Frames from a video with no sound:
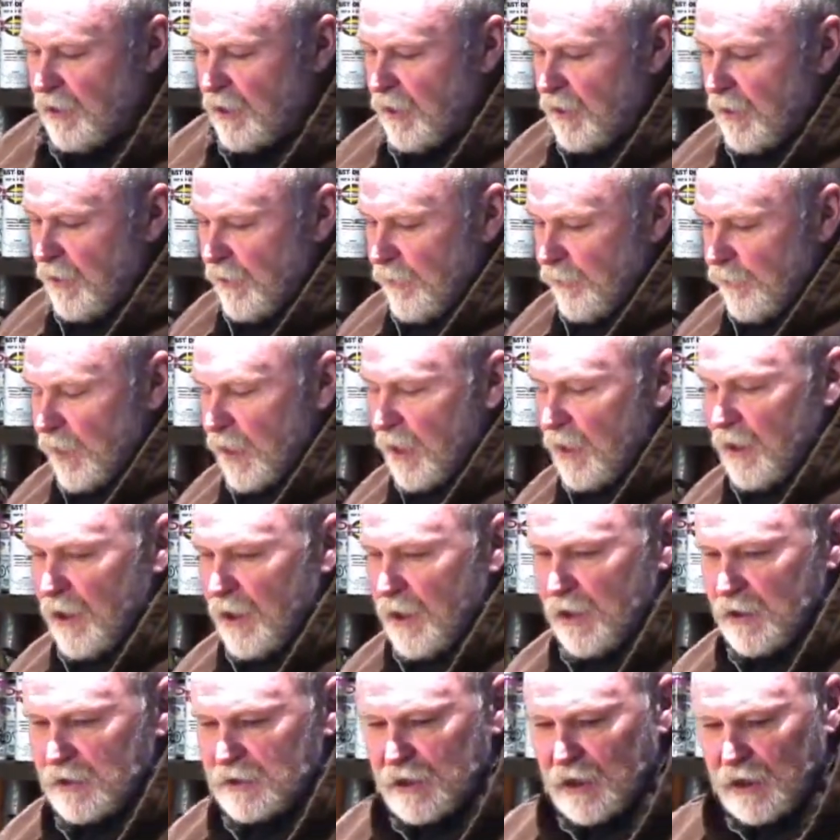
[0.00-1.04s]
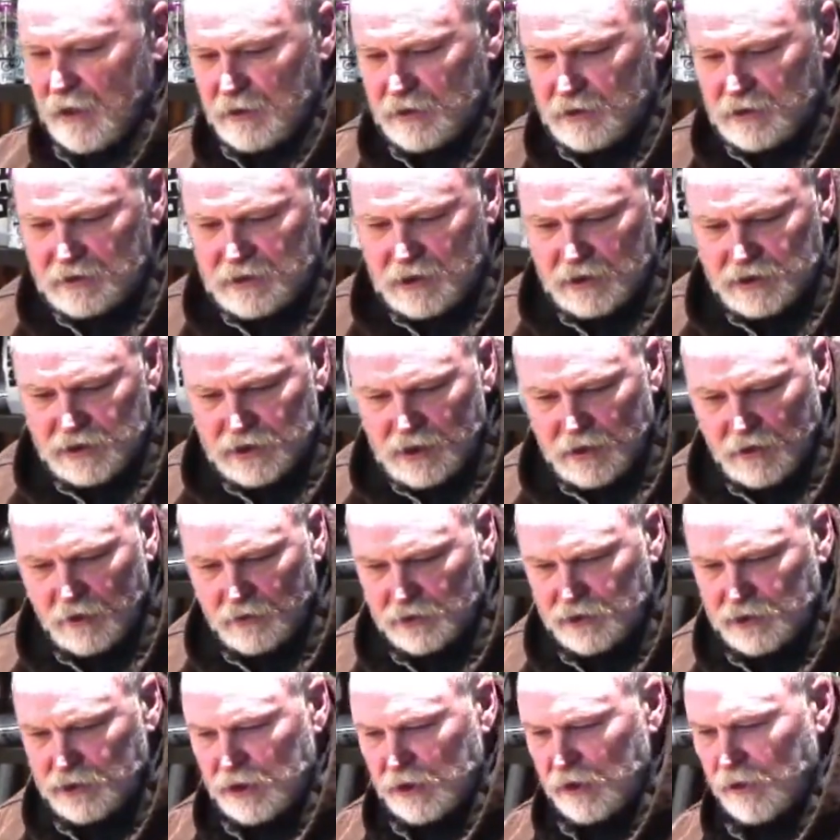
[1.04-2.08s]
and it's got just a gentle
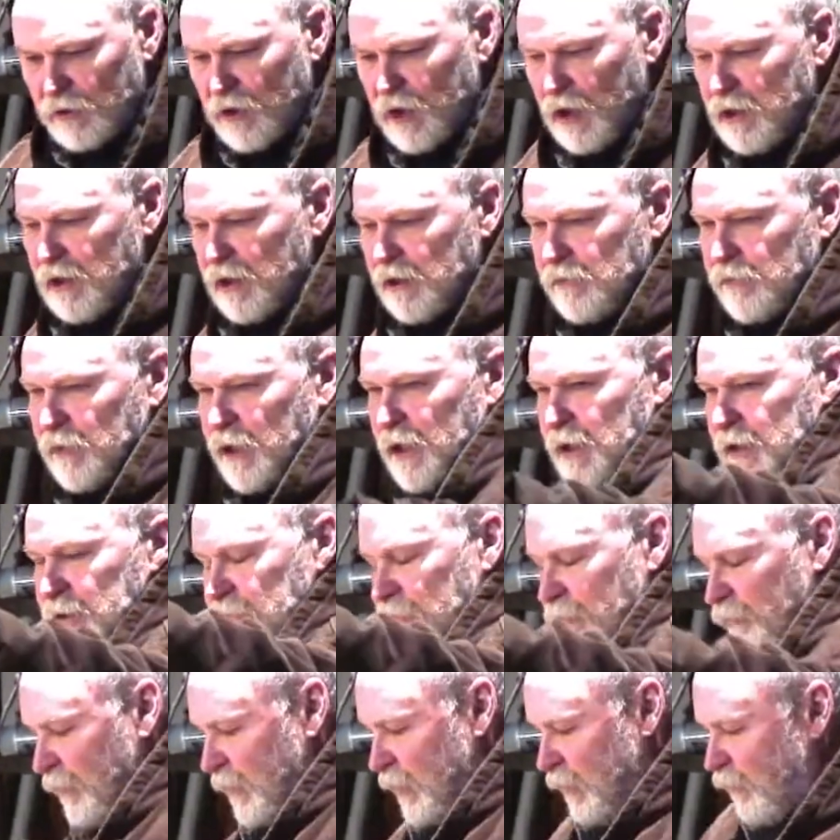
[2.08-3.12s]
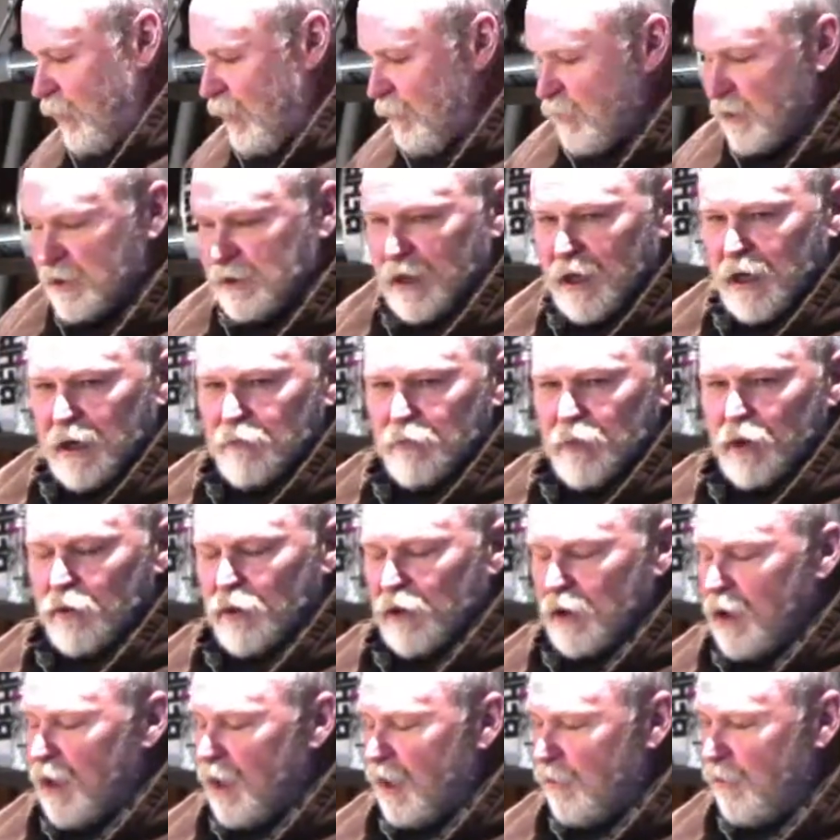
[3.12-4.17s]
shear on it, right beside
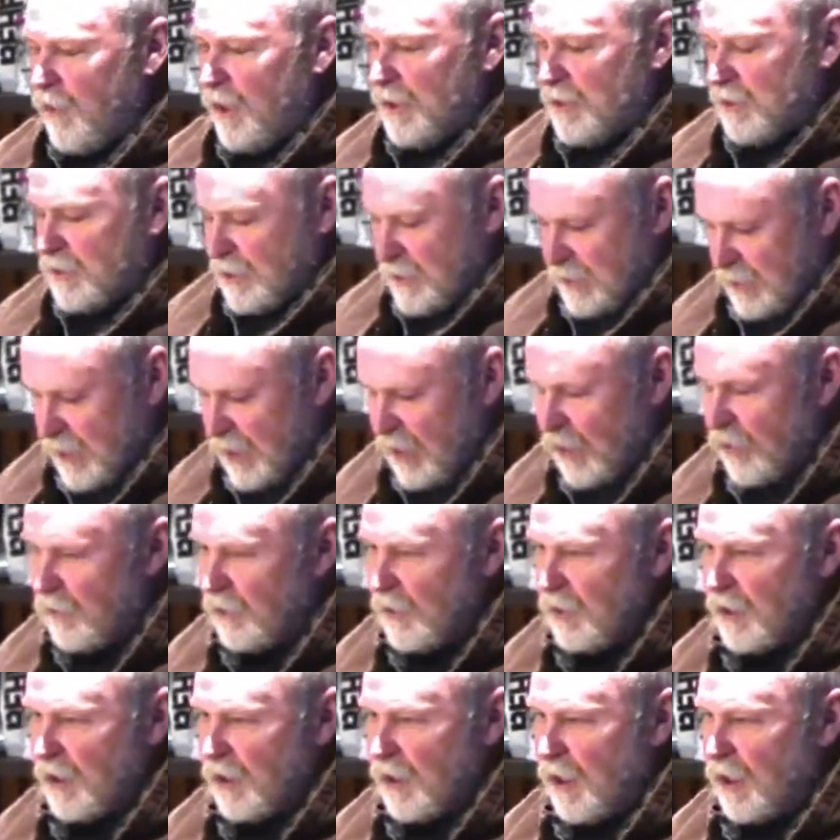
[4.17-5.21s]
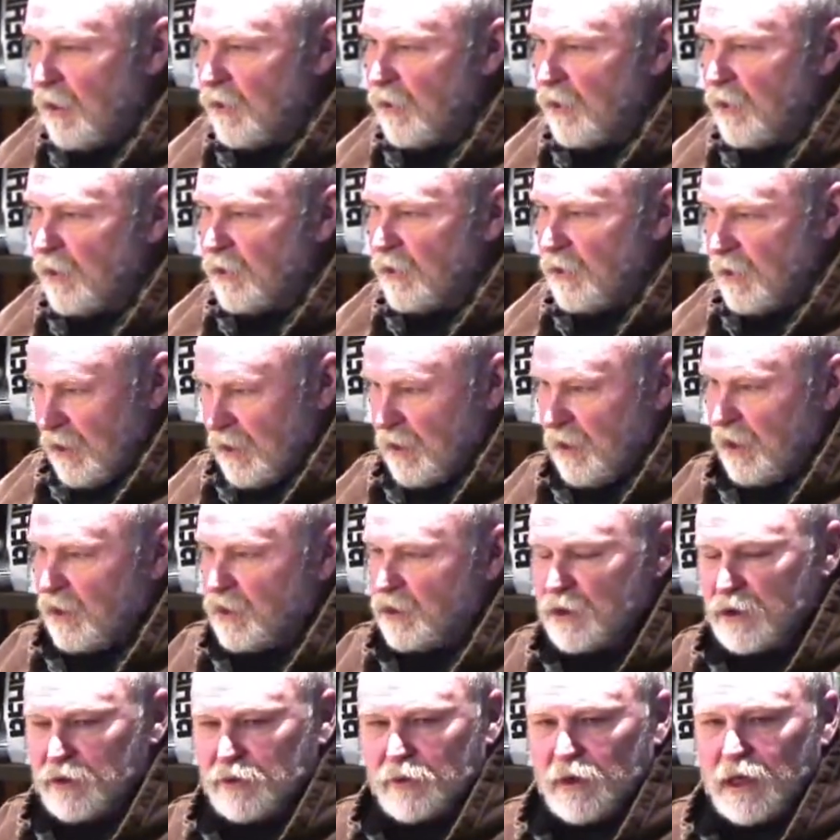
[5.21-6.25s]
both cockpits, down under the
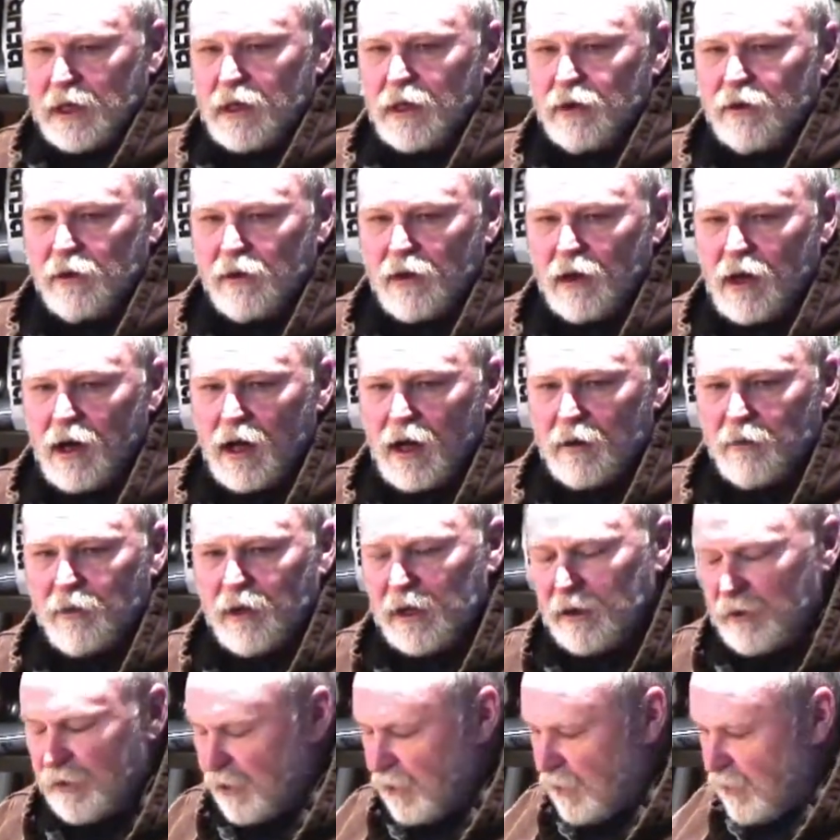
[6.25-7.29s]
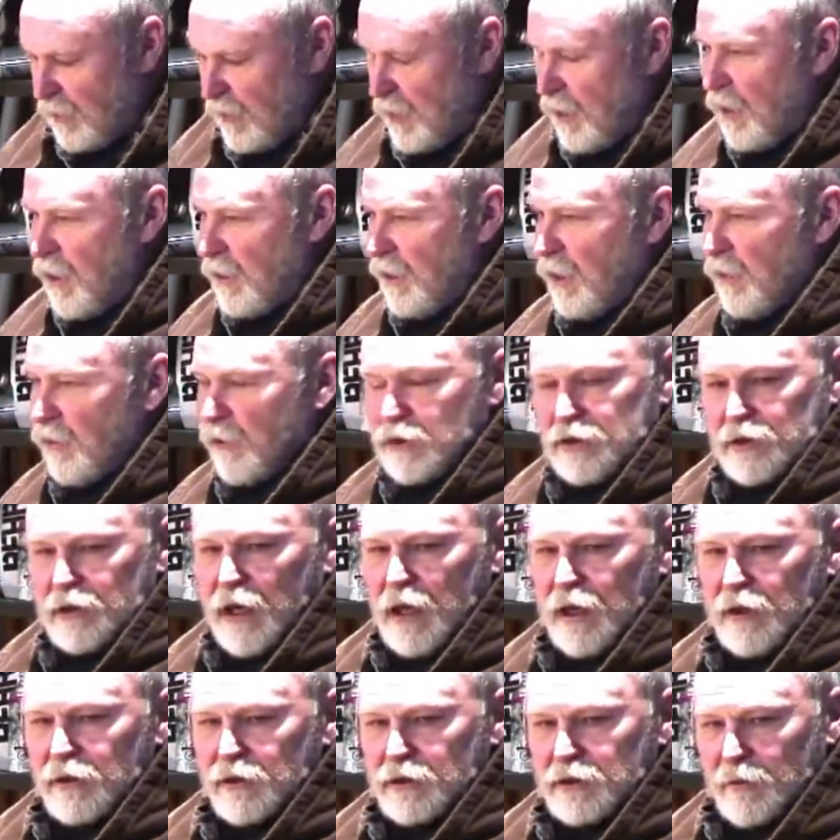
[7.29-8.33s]
engine's right under the cockpit. On either
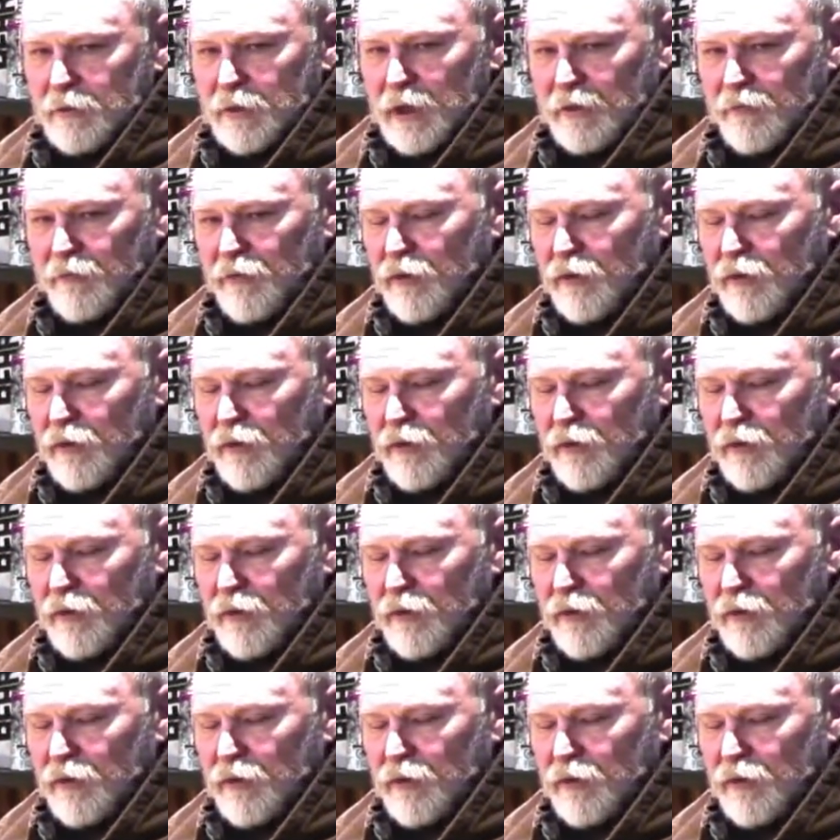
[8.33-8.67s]
side there's a big